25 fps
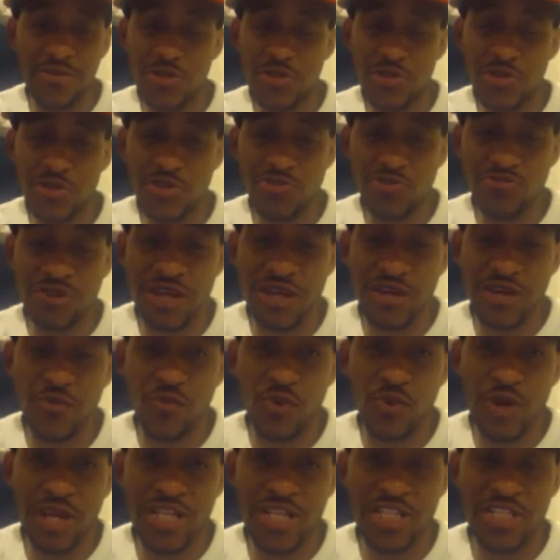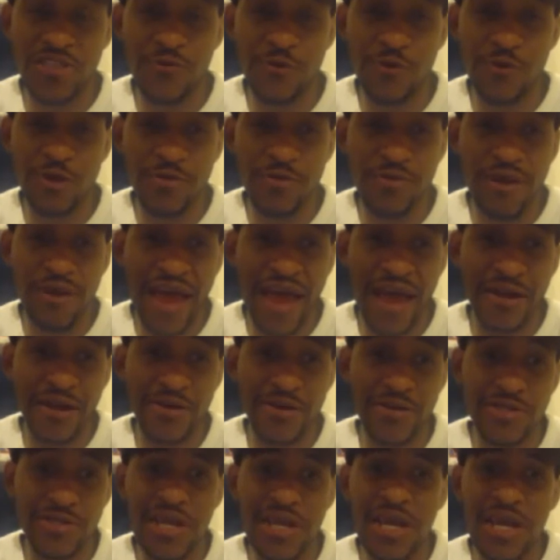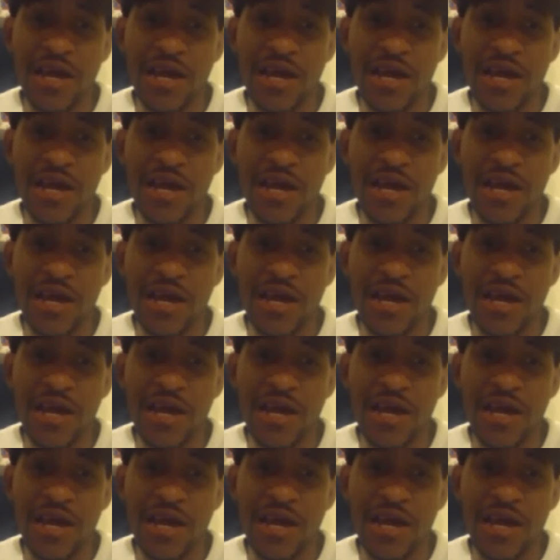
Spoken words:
2 straight wins for the Packers.